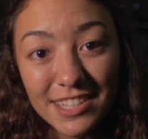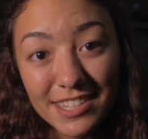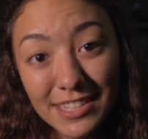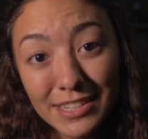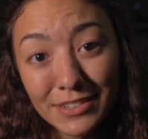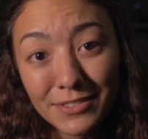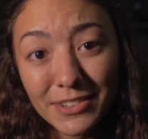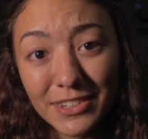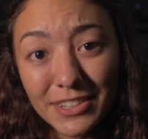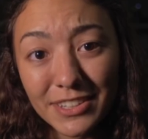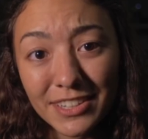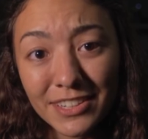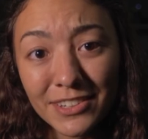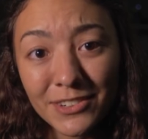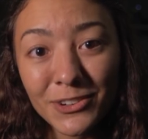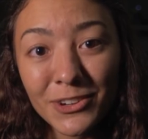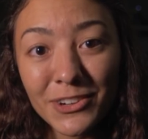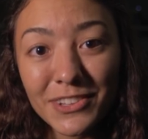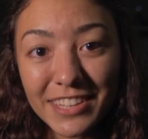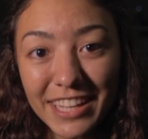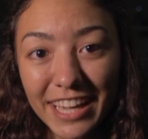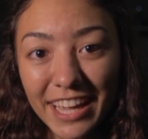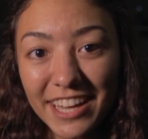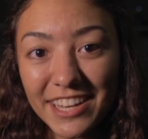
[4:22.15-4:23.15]
Disney World in
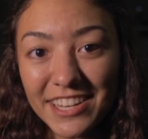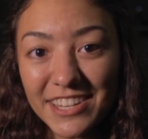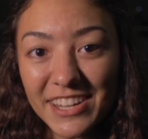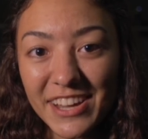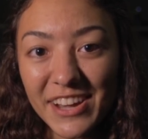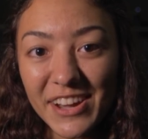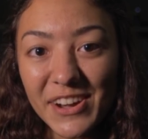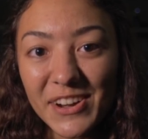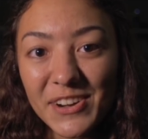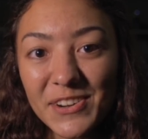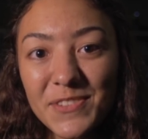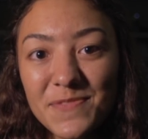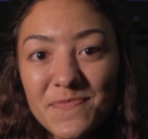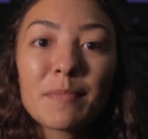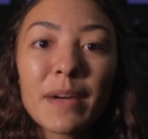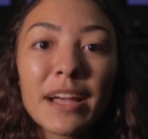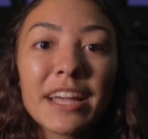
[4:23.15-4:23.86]
Orlando.